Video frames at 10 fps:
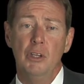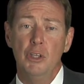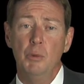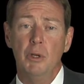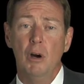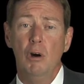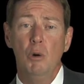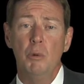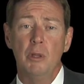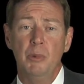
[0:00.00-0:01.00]
You will go
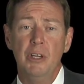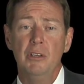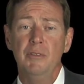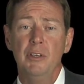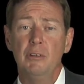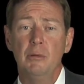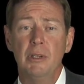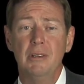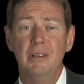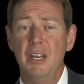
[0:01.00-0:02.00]
home with a picture of your
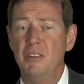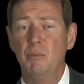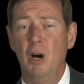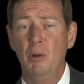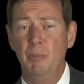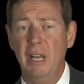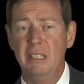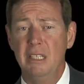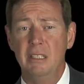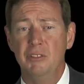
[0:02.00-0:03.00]
tumor and a small
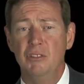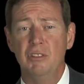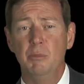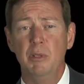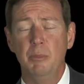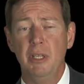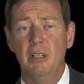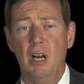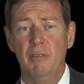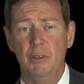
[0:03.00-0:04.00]
band aid that you simply
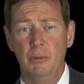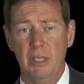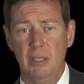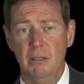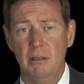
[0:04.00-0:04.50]
peel off in a week.